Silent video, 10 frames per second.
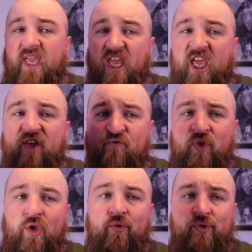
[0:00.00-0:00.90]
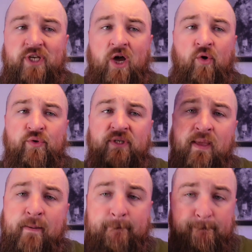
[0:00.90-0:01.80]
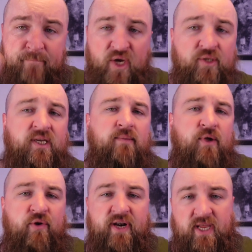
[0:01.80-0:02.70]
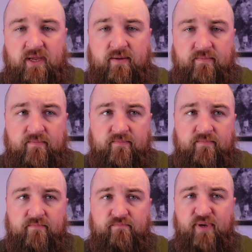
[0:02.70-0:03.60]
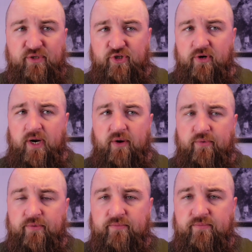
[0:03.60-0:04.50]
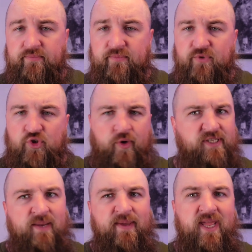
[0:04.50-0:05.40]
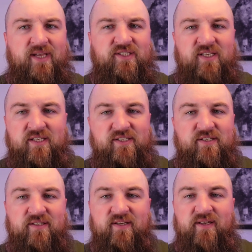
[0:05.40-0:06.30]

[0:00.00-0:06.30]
If you don't, build a community. Build your own. Join somebody else's.